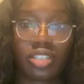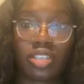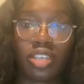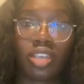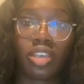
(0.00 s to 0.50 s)

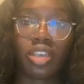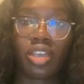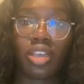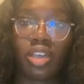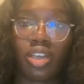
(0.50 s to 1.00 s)

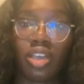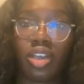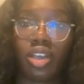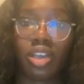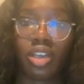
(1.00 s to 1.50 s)

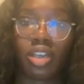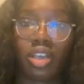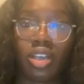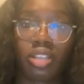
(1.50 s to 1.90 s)
(silence)